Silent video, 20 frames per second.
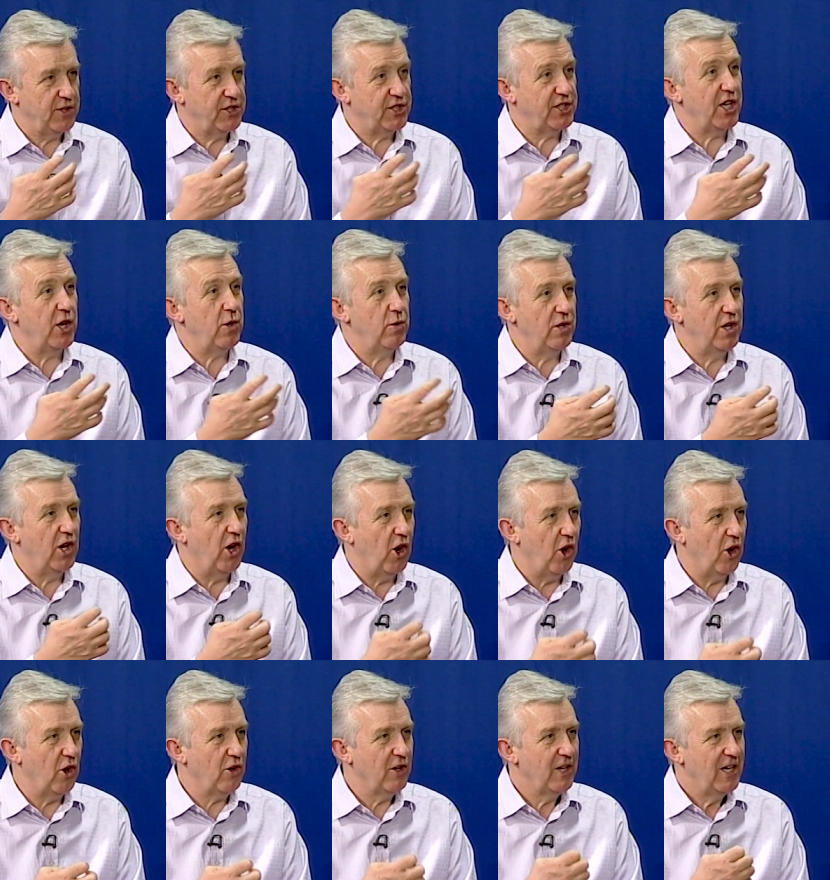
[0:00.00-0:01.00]
for so
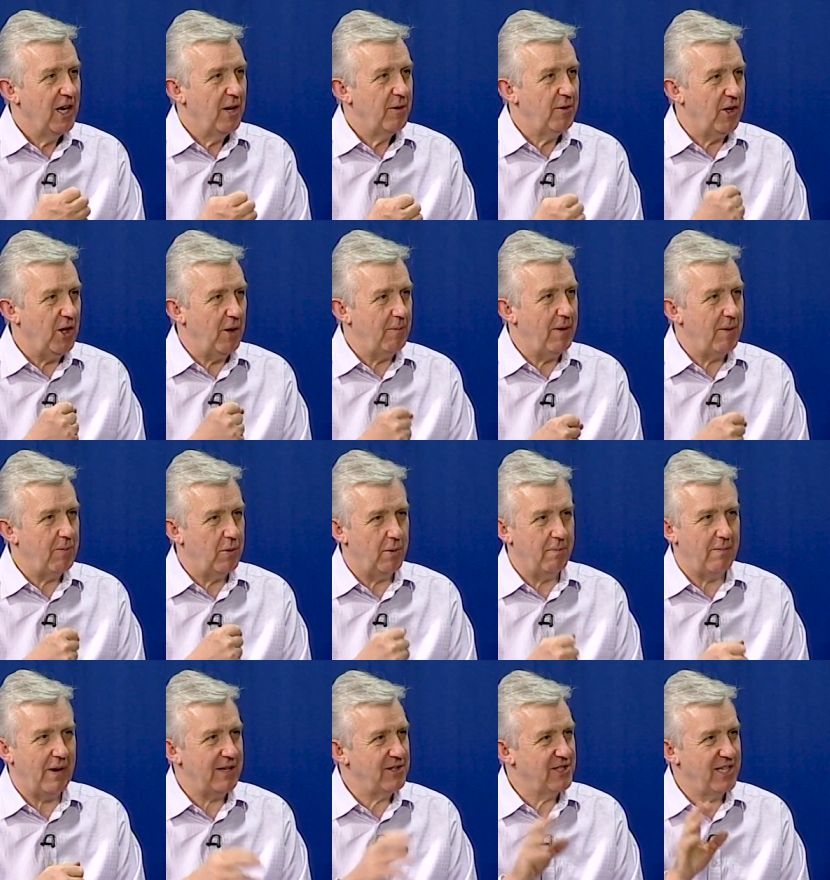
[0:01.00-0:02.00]
long, you know,
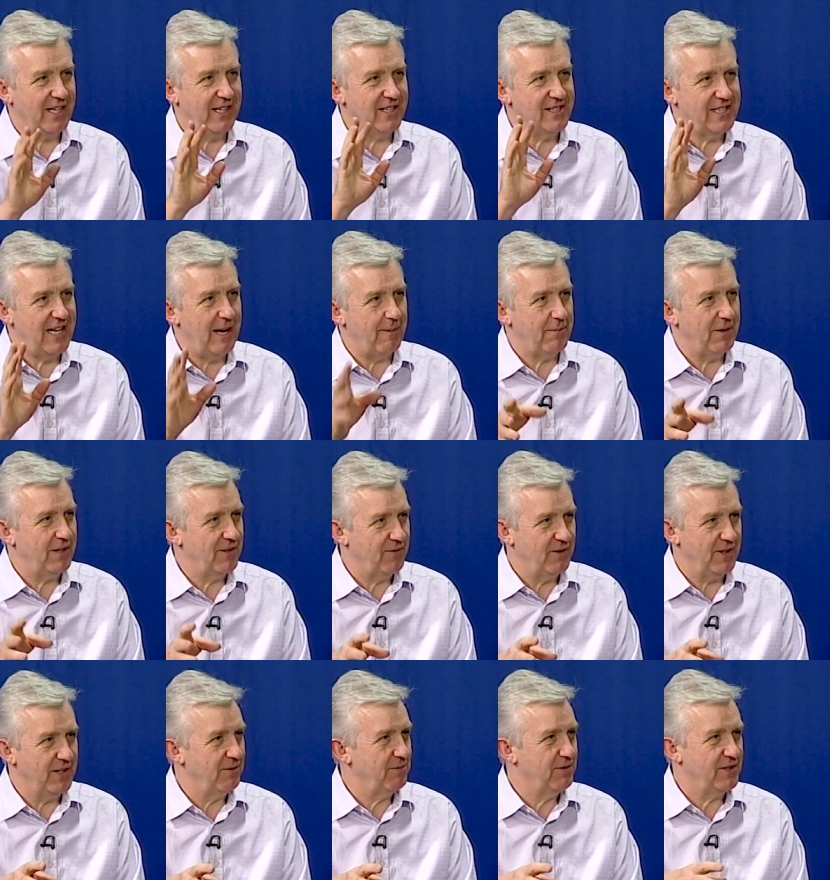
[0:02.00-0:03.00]
people might take a tablet
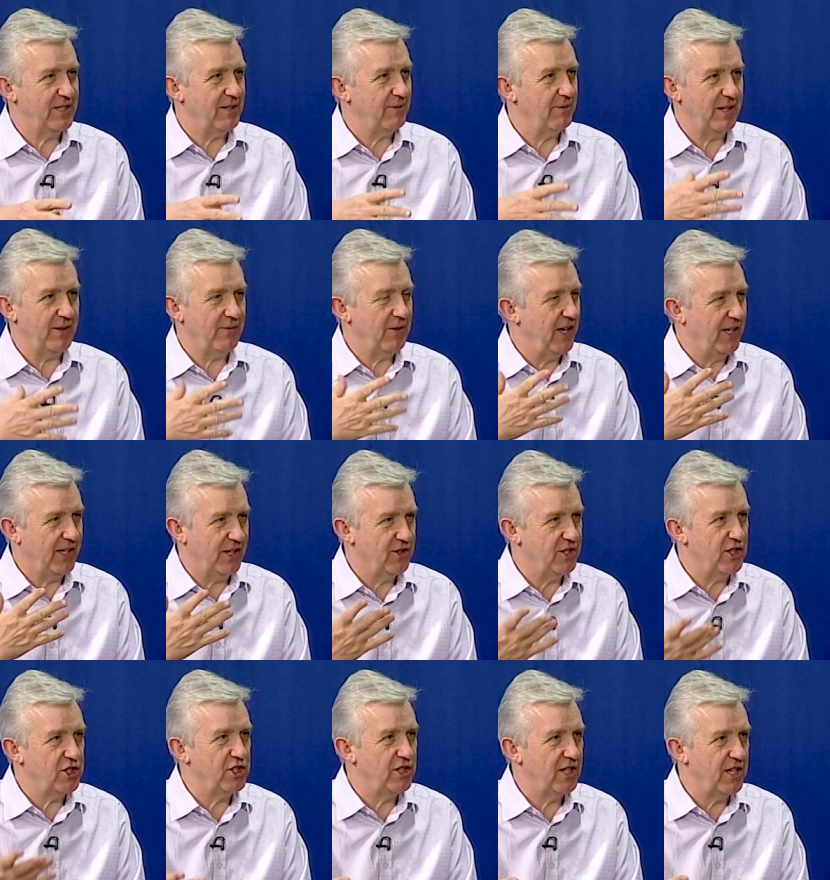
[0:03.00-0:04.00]
for a, a
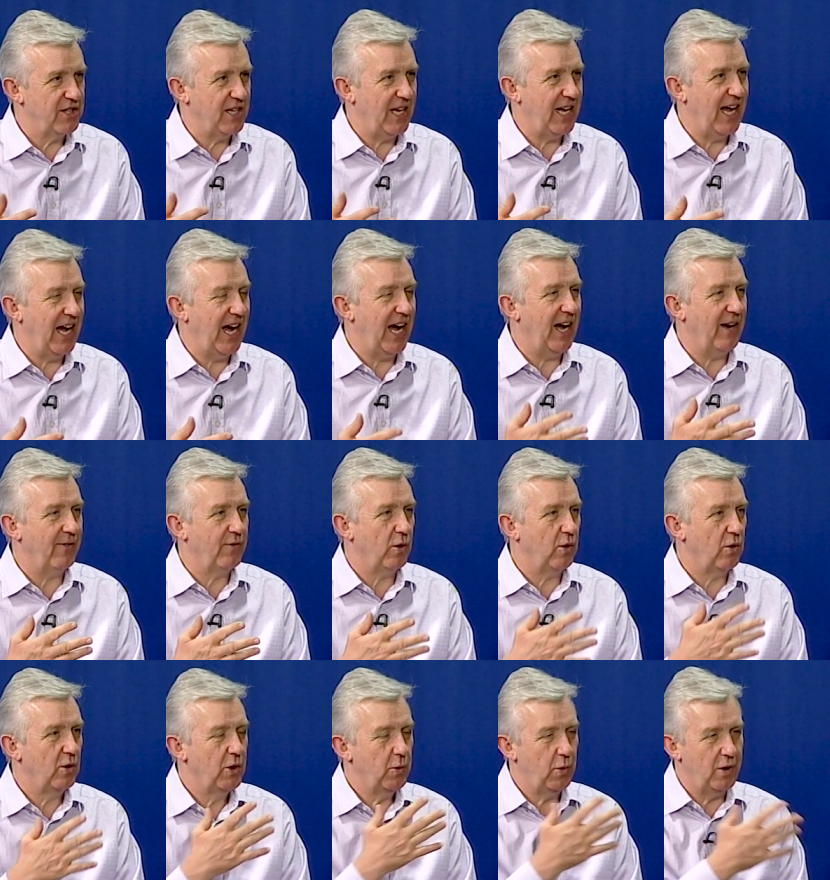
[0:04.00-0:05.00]
condition that they have
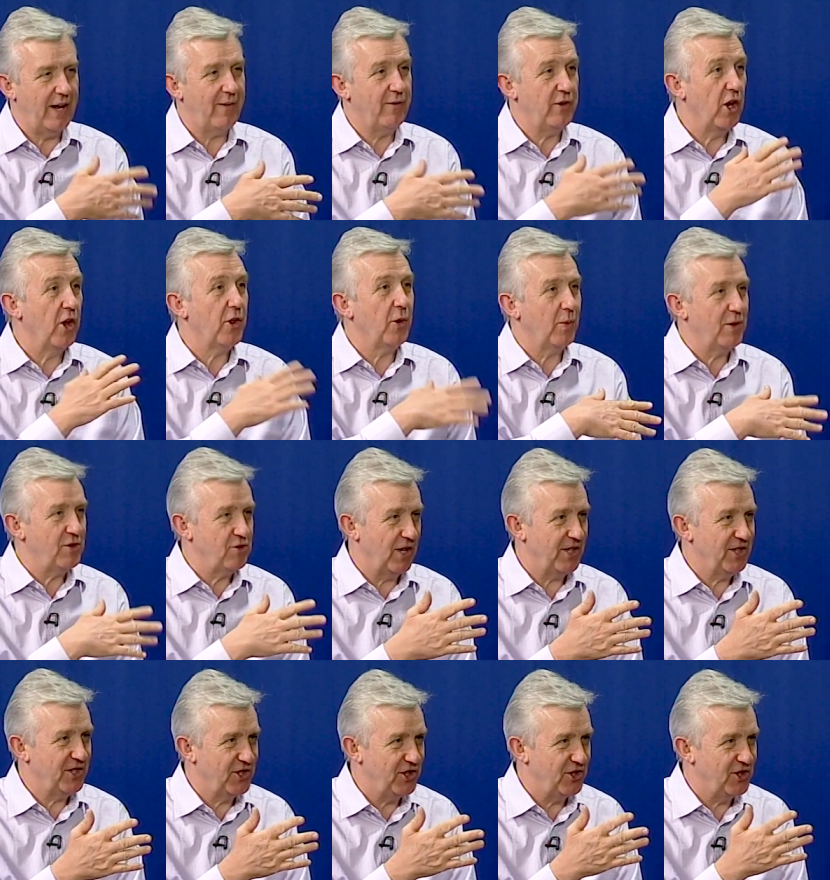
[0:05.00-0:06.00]
or whatever. Not that we're
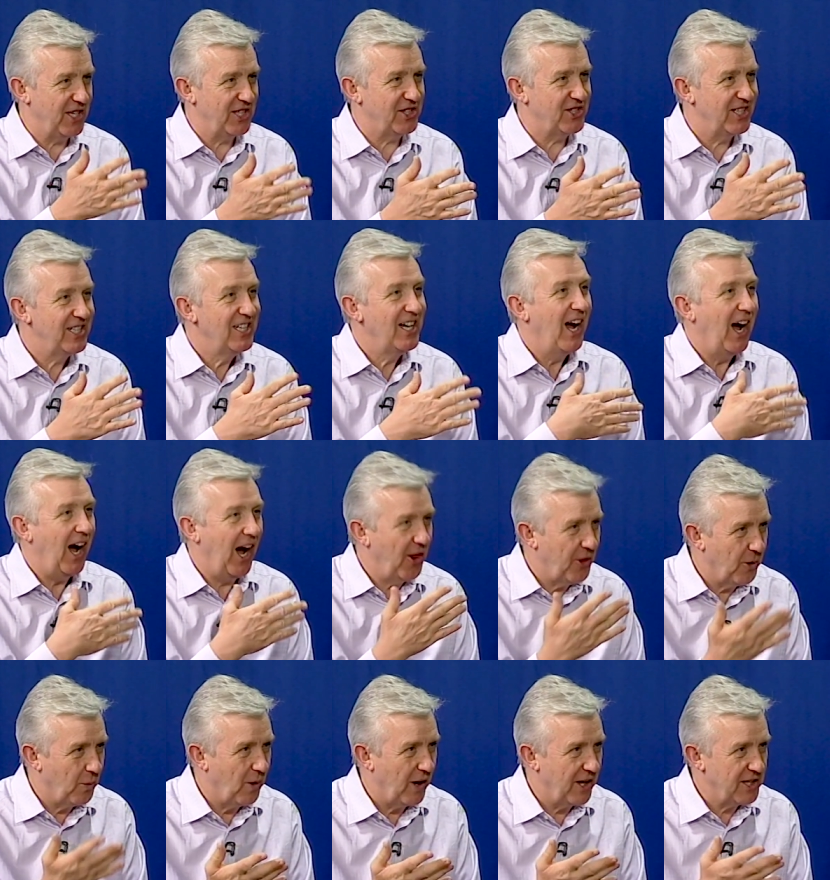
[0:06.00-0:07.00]
trying to suggest
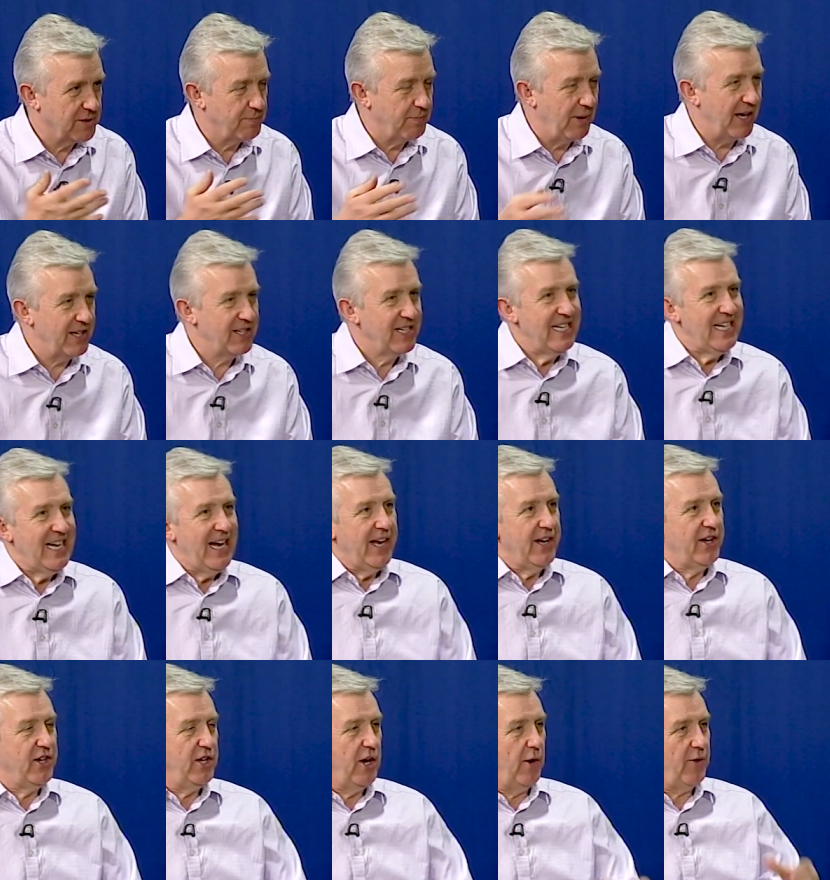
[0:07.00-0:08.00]
otherwise, mm. but
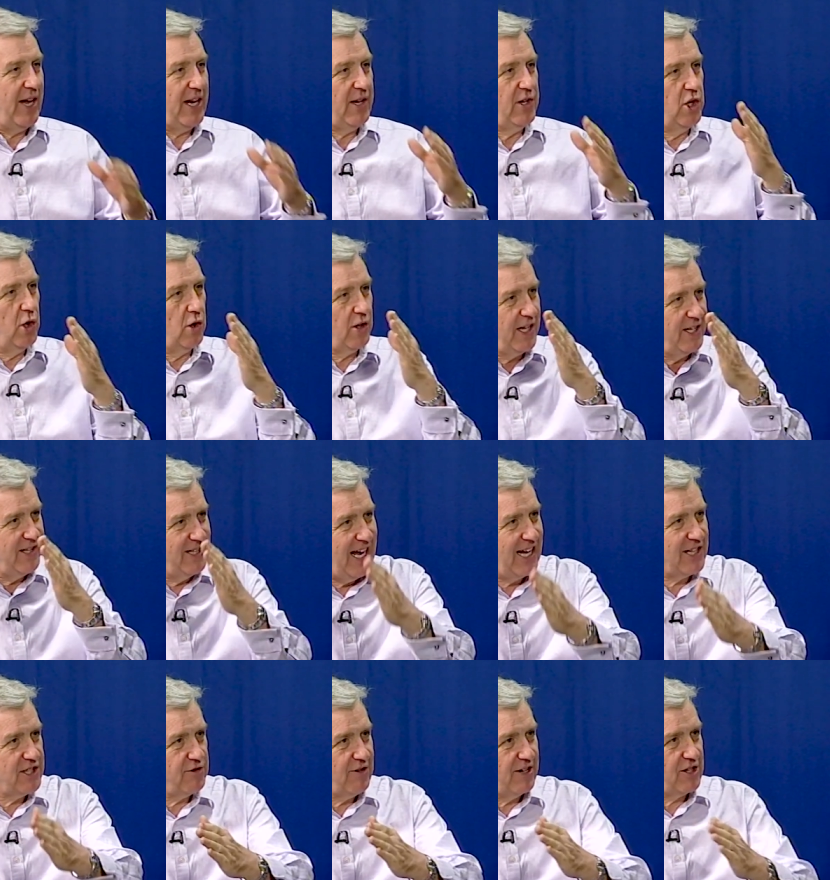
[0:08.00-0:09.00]
you know, they look in
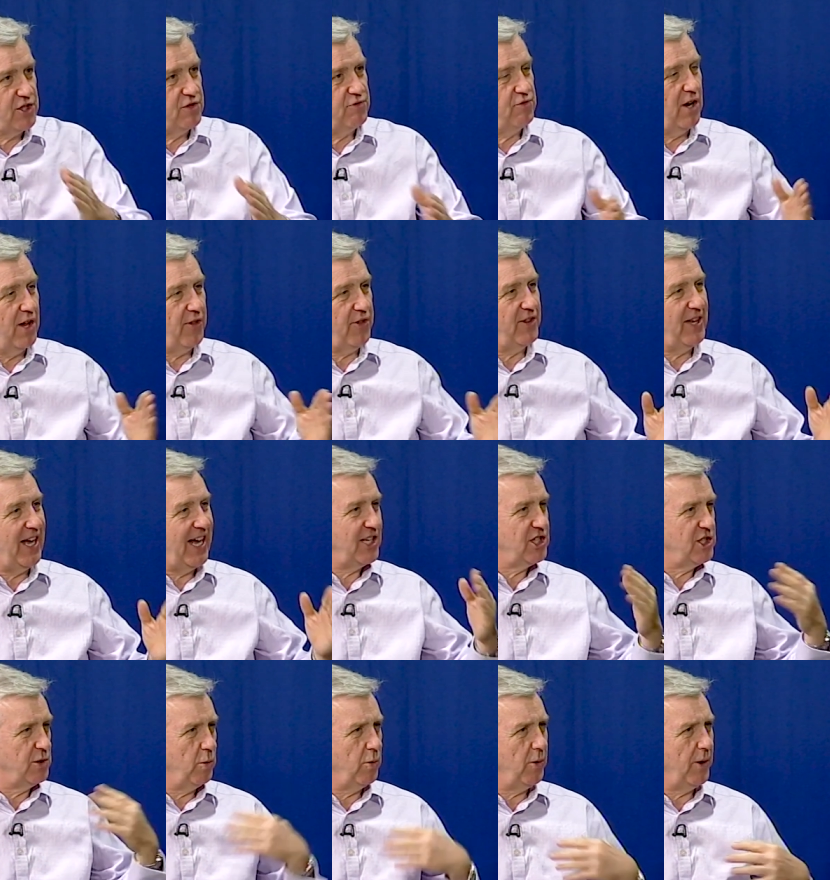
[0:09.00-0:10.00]
that direction rather than
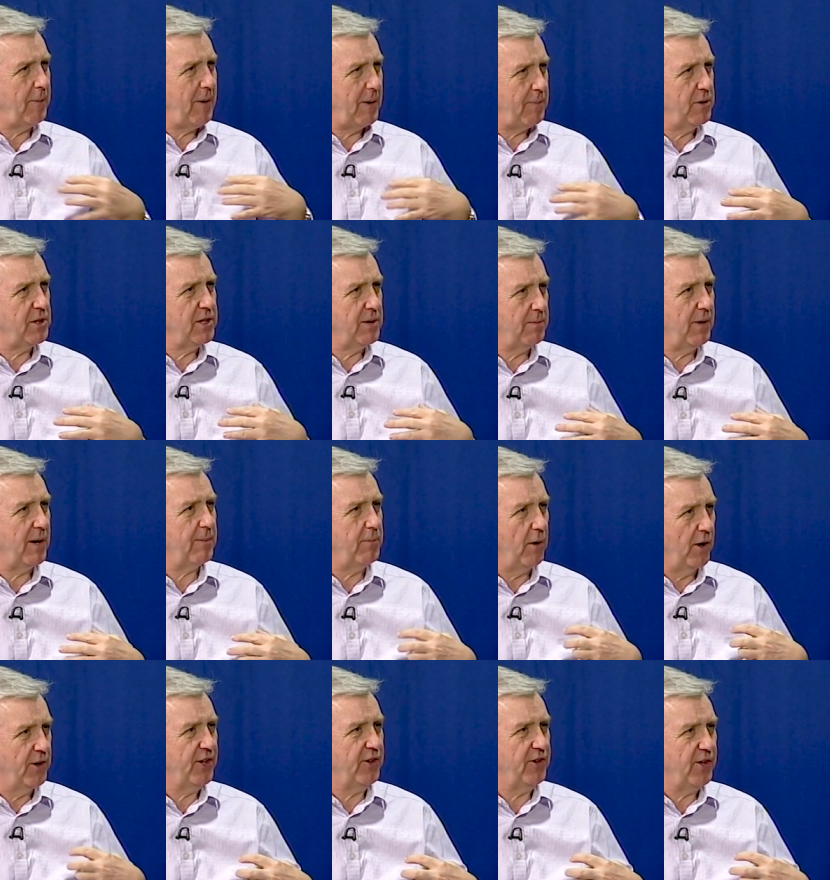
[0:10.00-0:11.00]
actually, well, what am I putting in my
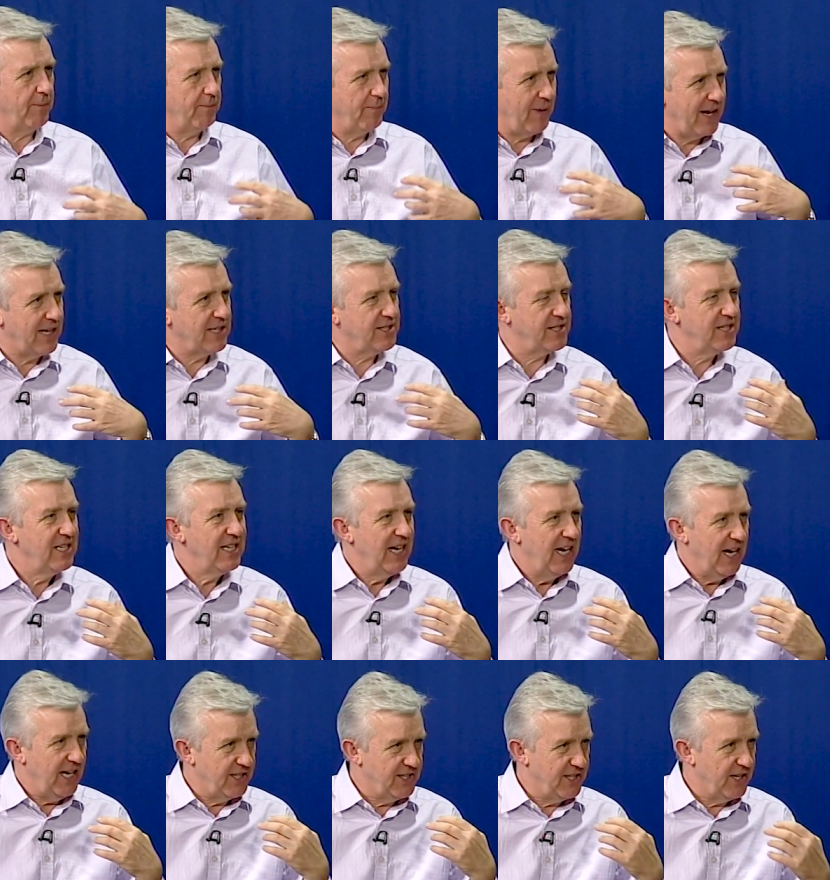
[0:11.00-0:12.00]
body mm -hmm. that makes
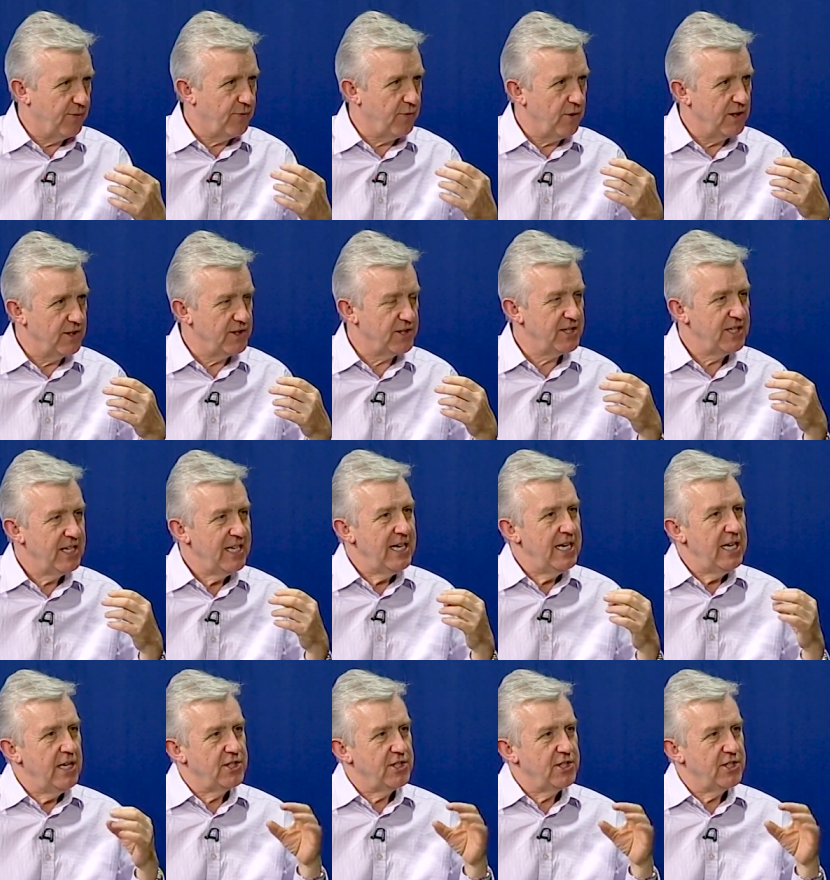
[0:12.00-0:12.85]
a difference?